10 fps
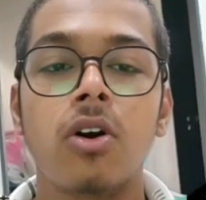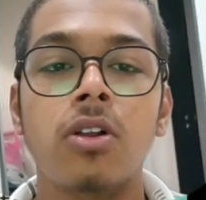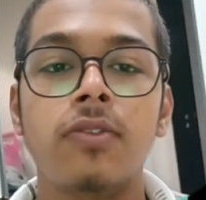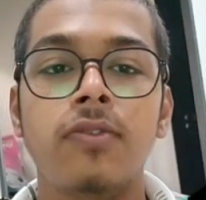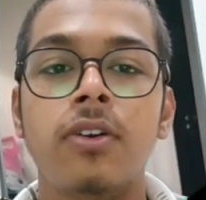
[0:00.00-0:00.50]

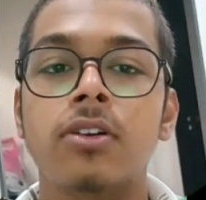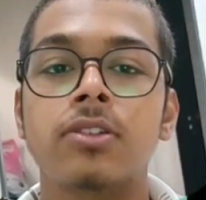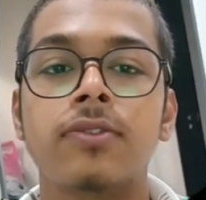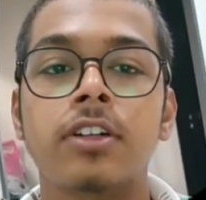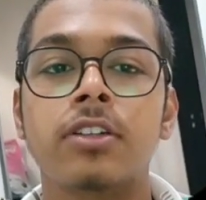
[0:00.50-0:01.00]
All
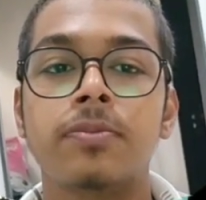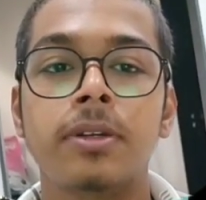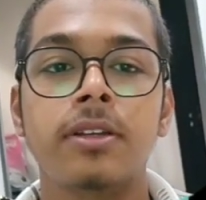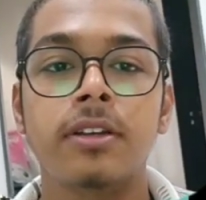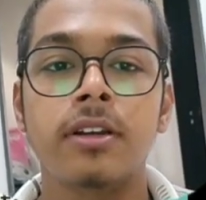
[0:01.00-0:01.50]
philosophers
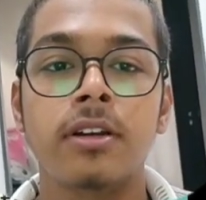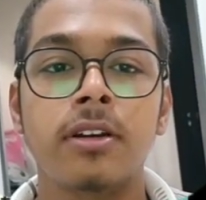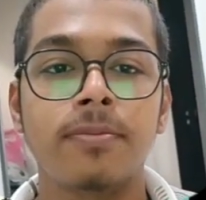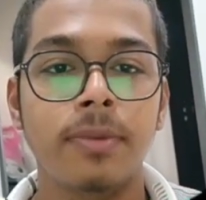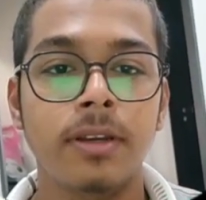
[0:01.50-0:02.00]

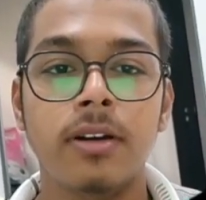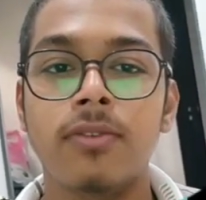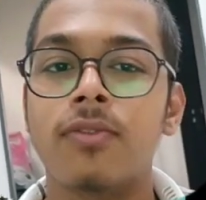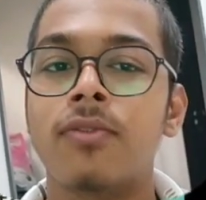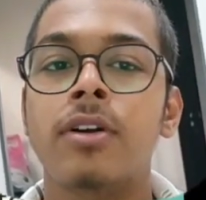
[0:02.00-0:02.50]
pick
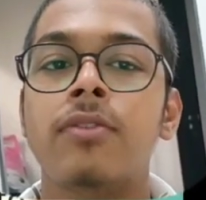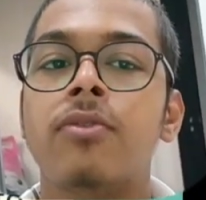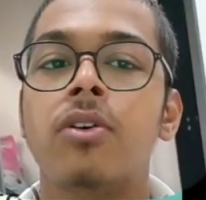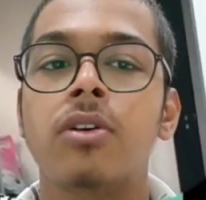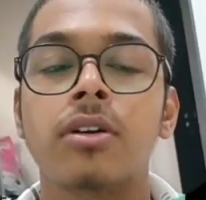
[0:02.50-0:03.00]
up one
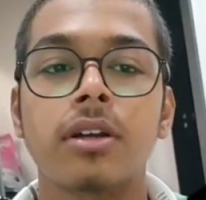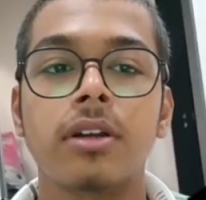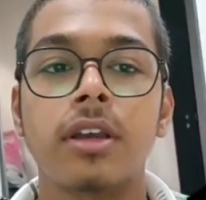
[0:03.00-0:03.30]
fork